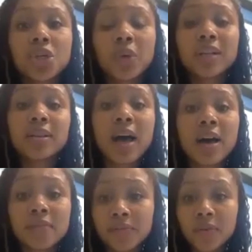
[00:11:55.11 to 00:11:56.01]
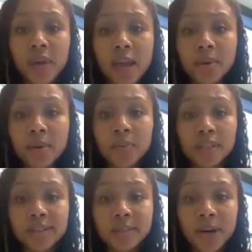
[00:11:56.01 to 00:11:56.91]
Love if you came in with
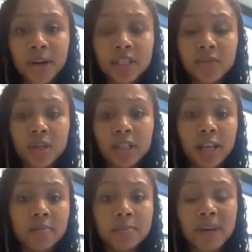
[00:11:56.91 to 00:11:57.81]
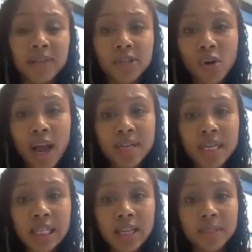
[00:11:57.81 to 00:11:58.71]
experience for claims, but if you don't have
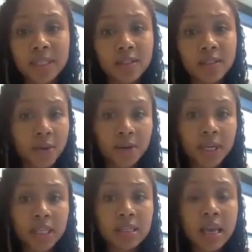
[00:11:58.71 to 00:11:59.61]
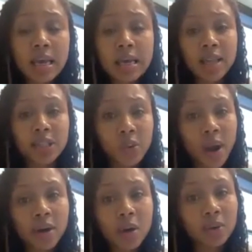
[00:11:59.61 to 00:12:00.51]
any claims experience, that's
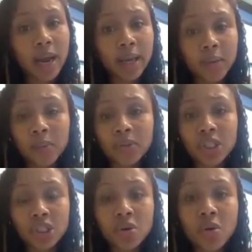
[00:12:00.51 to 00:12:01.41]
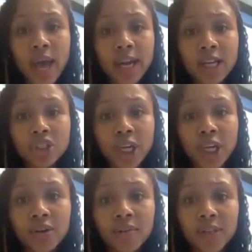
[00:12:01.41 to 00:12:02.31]
quite all right. We'll still go ahead and train
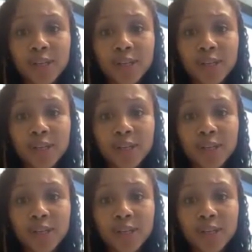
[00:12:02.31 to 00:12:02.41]
you everything you